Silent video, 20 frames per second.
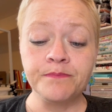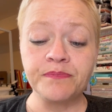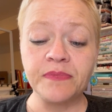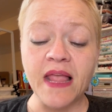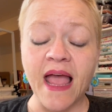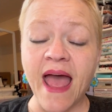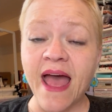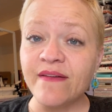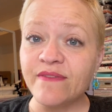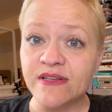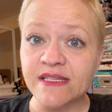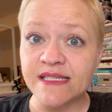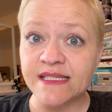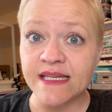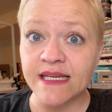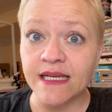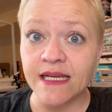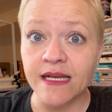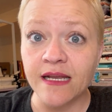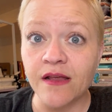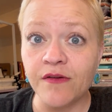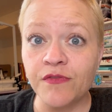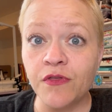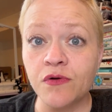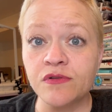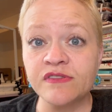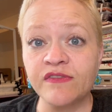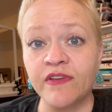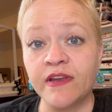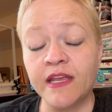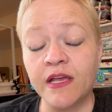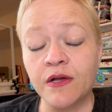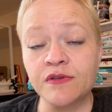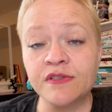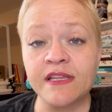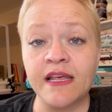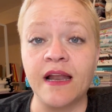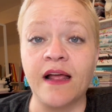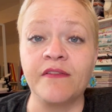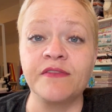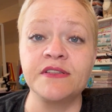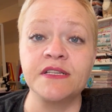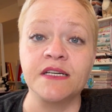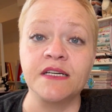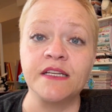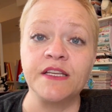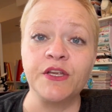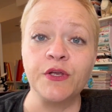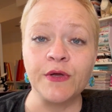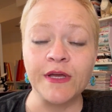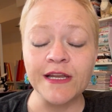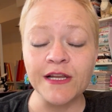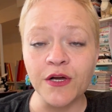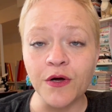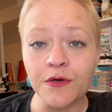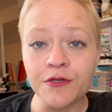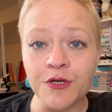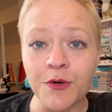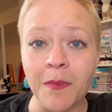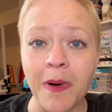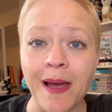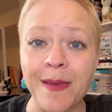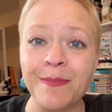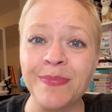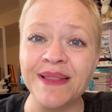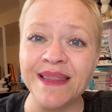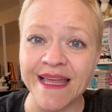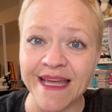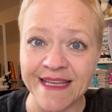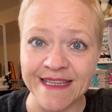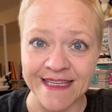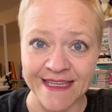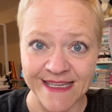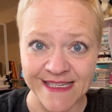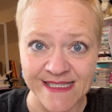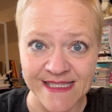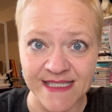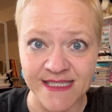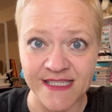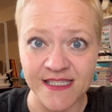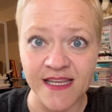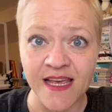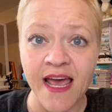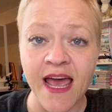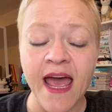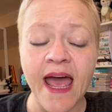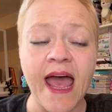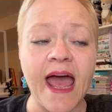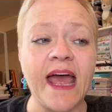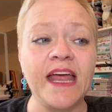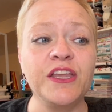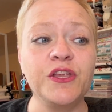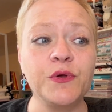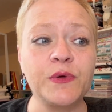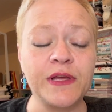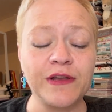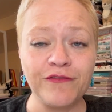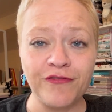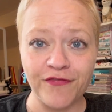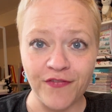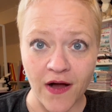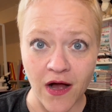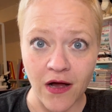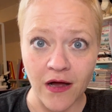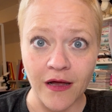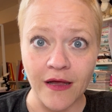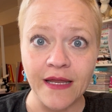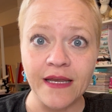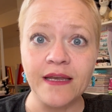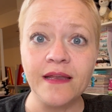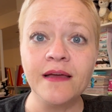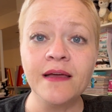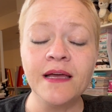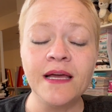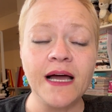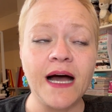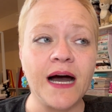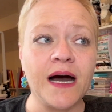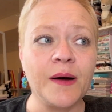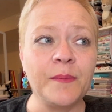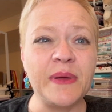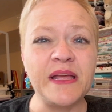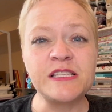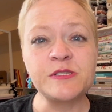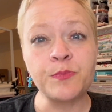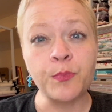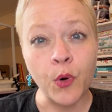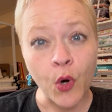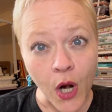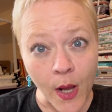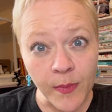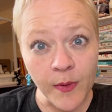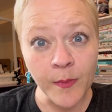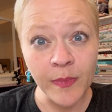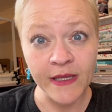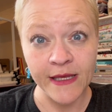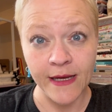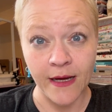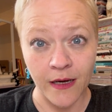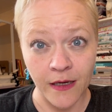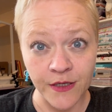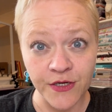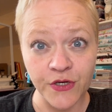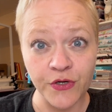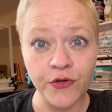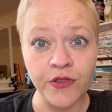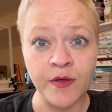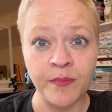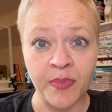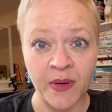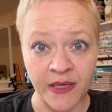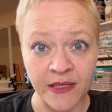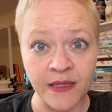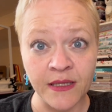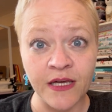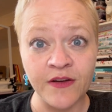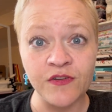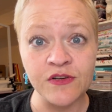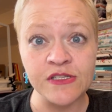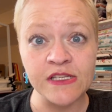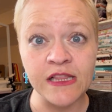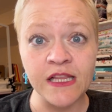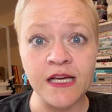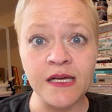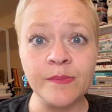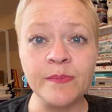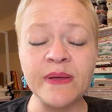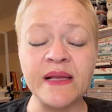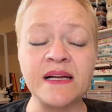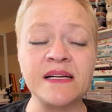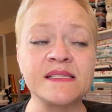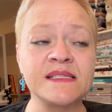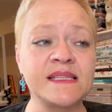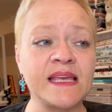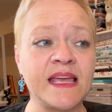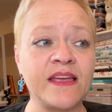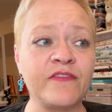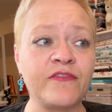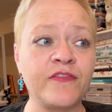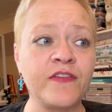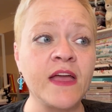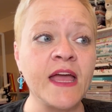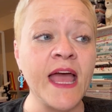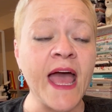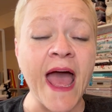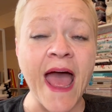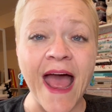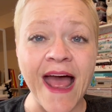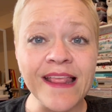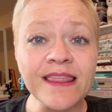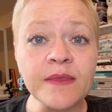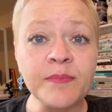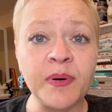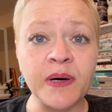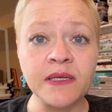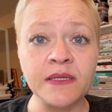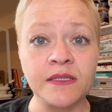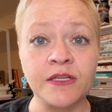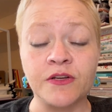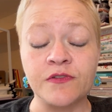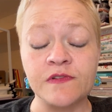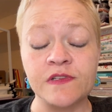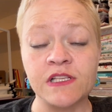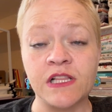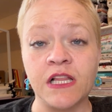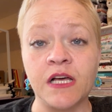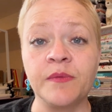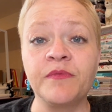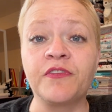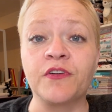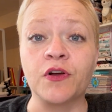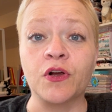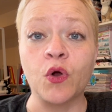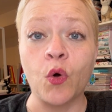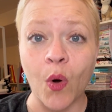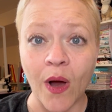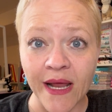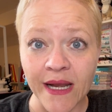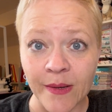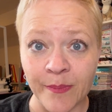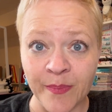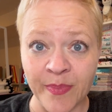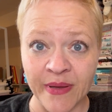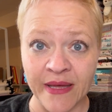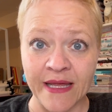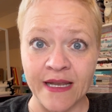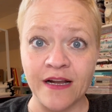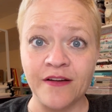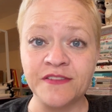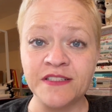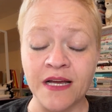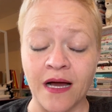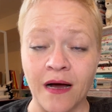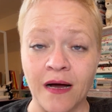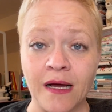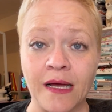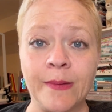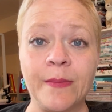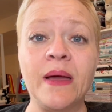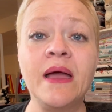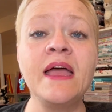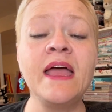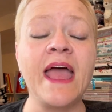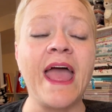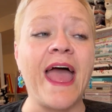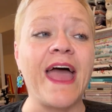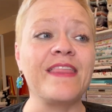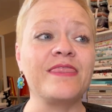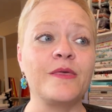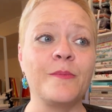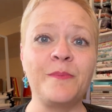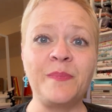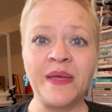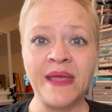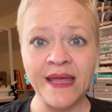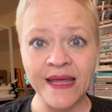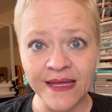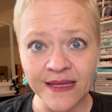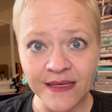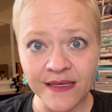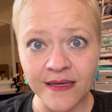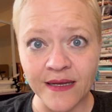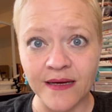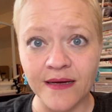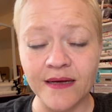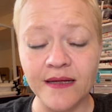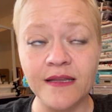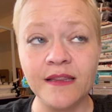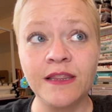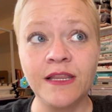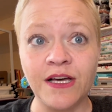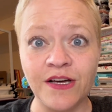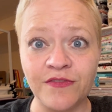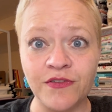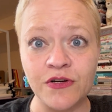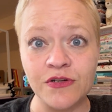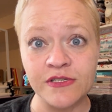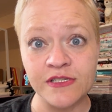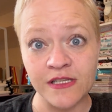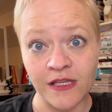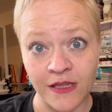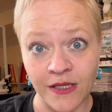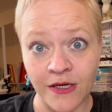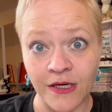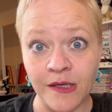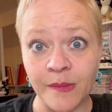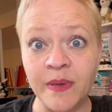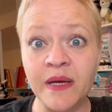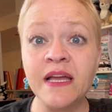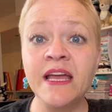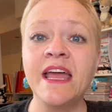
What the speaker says: haven't seen any of those videos that I've done, you can go to my playlists and you can find, it's probably under the Button Lovers Club, because they've had the Button Lovers Club for quite a bit of time. And the Pen Lovers Club